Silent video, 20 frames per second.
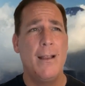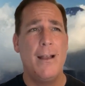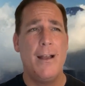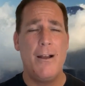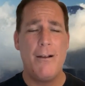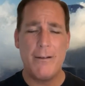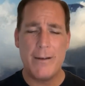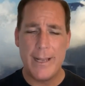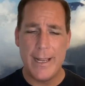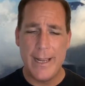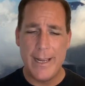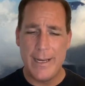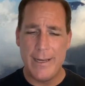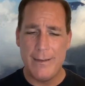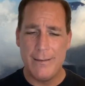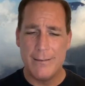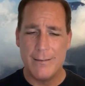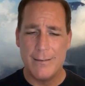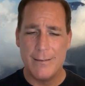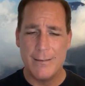
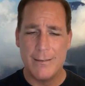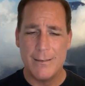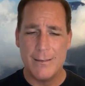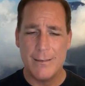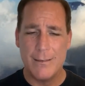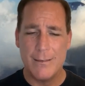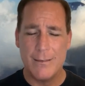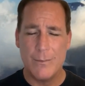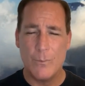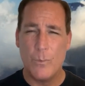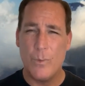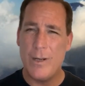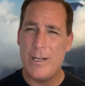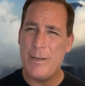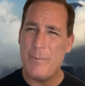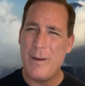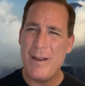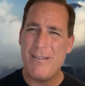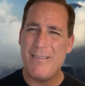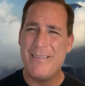Okay, what
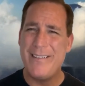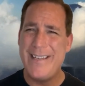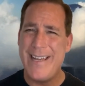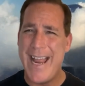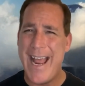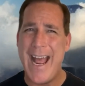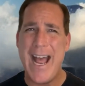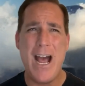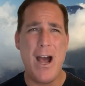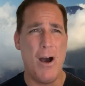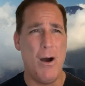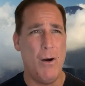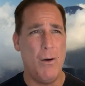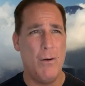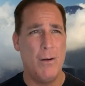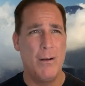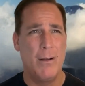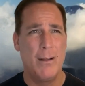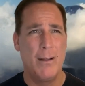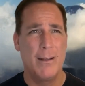about now?
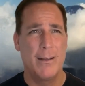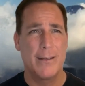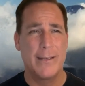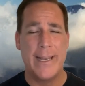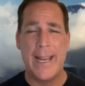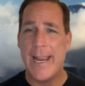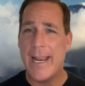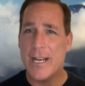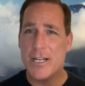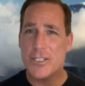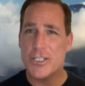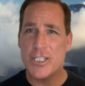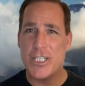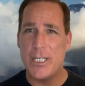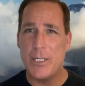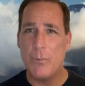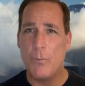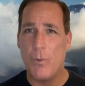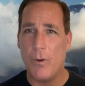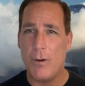Can't
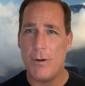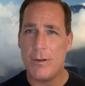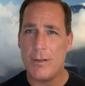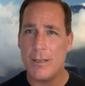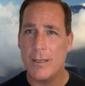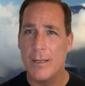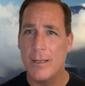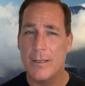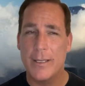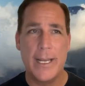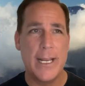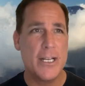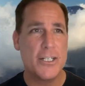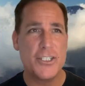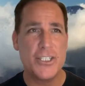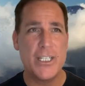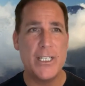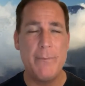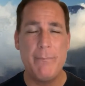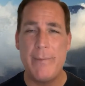she work? Can't
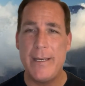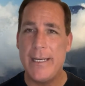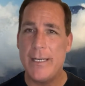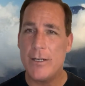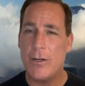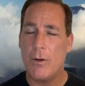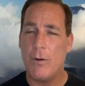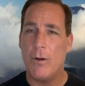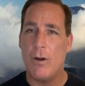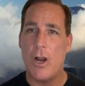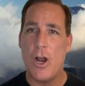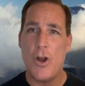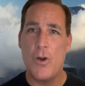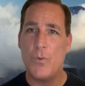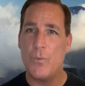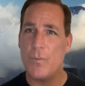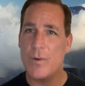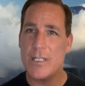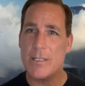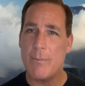she meet her
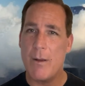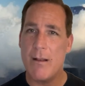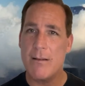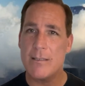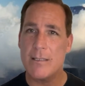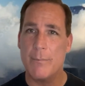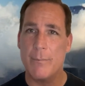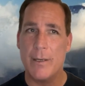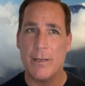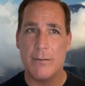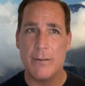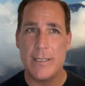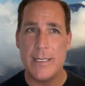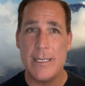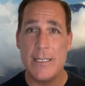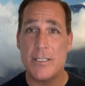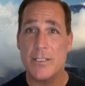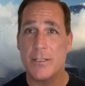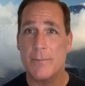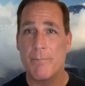own
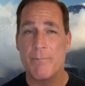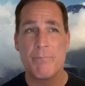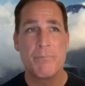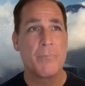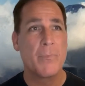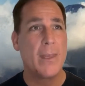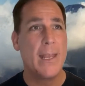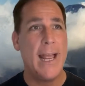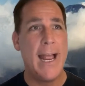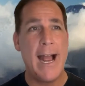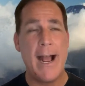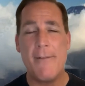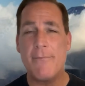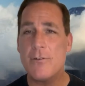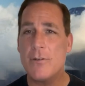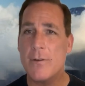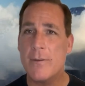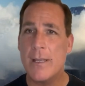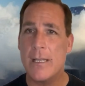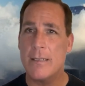responsibilities
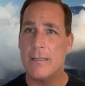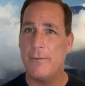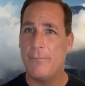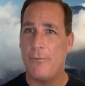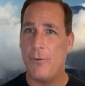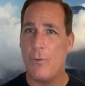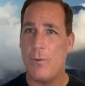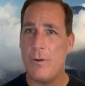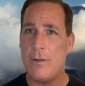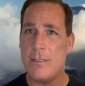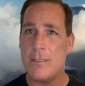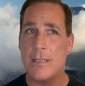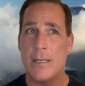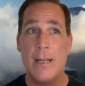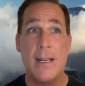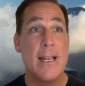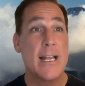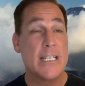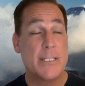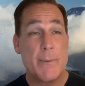after the divorce,
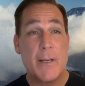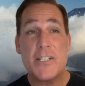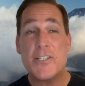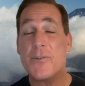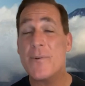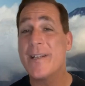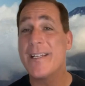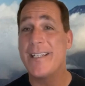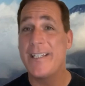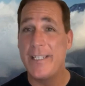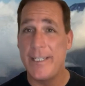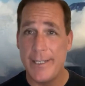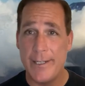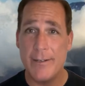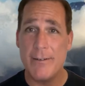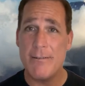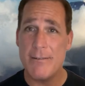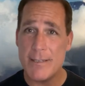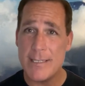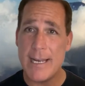especially
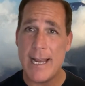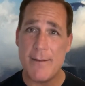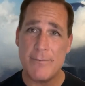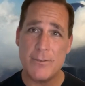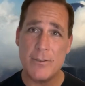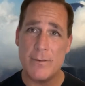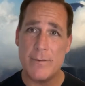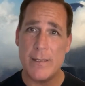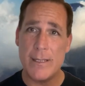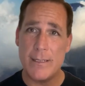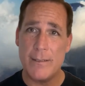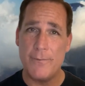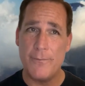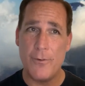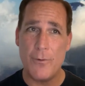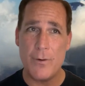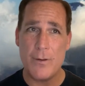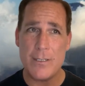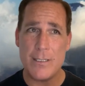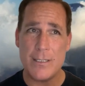years after the
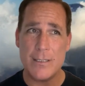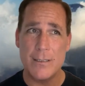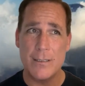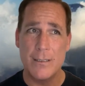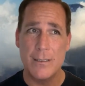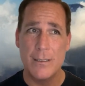divorce?